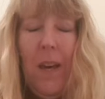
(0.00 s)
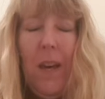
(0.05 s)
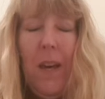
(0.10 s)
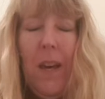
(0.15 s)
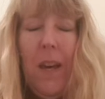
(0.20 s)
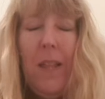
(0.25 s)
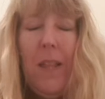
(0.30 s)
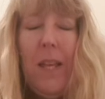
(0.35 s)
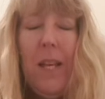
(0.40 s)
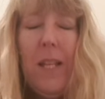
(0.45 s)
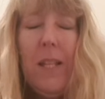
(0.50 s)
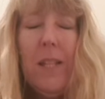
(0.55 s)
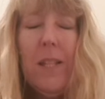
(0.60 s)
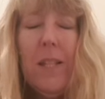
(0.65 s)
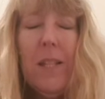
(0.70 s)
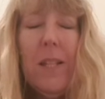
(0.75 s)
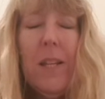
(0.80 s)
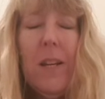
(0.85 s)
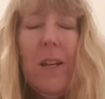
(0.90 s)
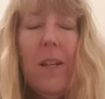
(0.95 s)
And then
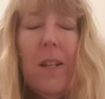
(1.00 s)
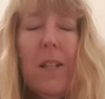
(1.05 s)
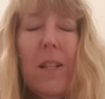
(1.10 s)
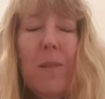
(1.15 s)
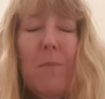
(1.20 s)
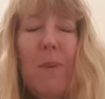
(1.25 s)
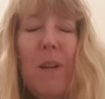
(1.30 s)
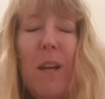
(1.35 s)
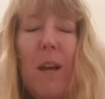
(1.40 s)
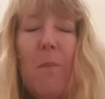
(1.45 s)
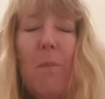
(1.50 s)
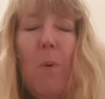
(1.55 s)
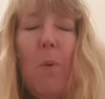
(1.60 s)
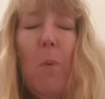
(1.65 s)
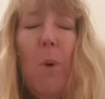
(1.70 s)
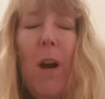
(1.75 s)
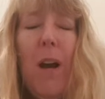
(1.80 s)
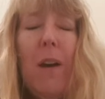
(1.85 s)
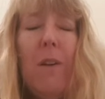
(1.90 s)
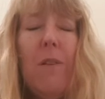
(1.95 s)
start to become
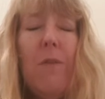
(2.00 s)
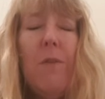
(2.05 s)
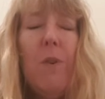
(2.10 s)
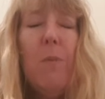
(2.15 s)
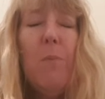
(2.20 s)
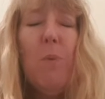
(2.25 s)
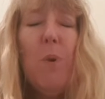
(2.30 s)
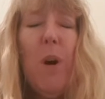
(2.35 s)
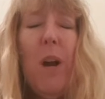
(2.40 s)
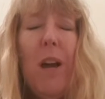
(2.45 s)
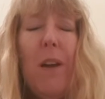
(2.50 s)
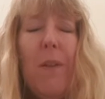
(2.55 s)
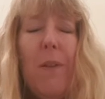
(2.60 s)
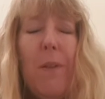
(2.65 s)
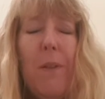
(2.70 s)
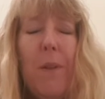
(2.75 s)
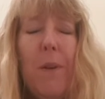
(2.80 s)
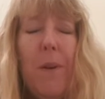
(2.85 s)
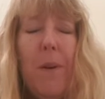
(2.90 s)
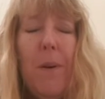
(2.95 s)
aware of your breath.